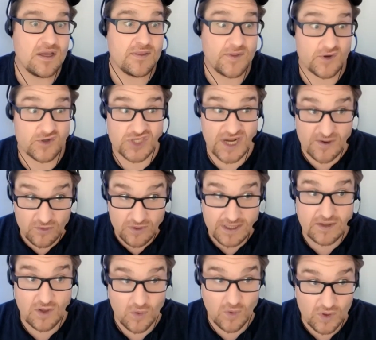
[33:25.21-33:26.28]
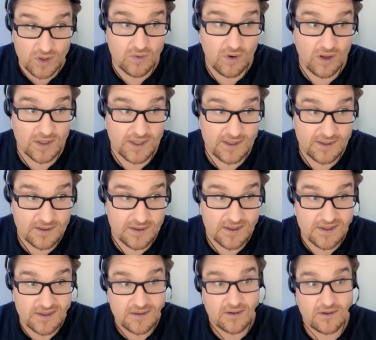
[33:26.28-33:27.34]
They're generally lower quality.
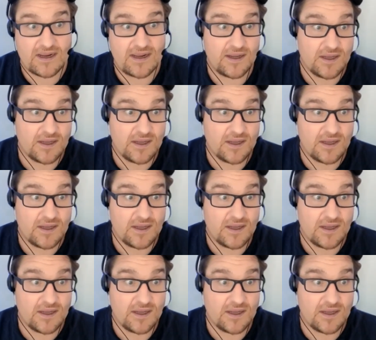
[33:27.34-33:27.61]
Okay.